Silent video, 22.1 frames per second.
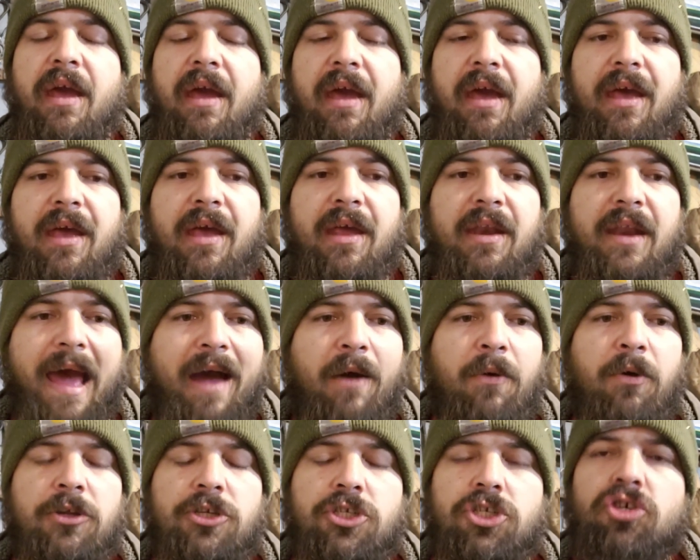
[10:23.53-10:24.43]
and I
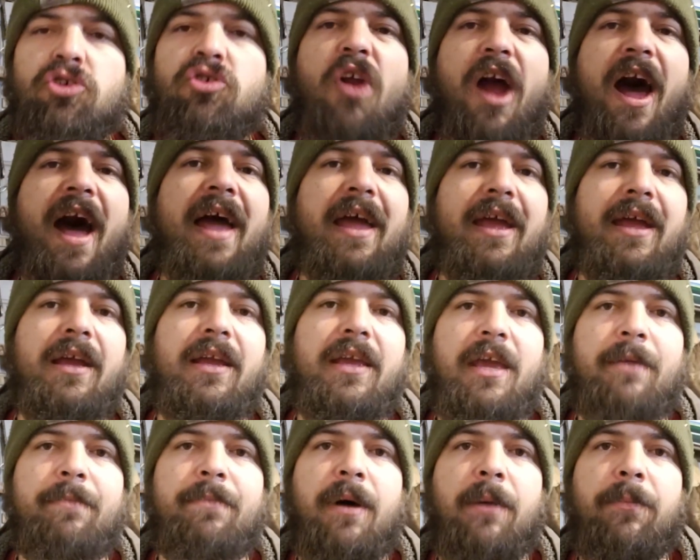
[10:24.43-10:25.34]
will try and
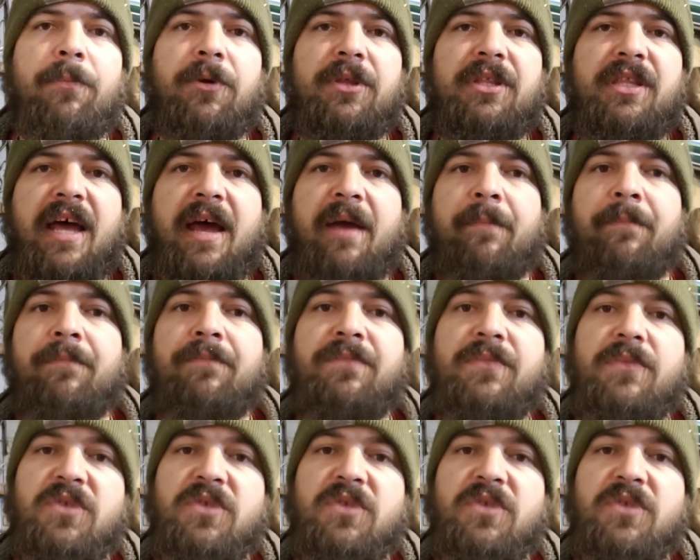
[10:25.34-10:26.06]
keep up with them.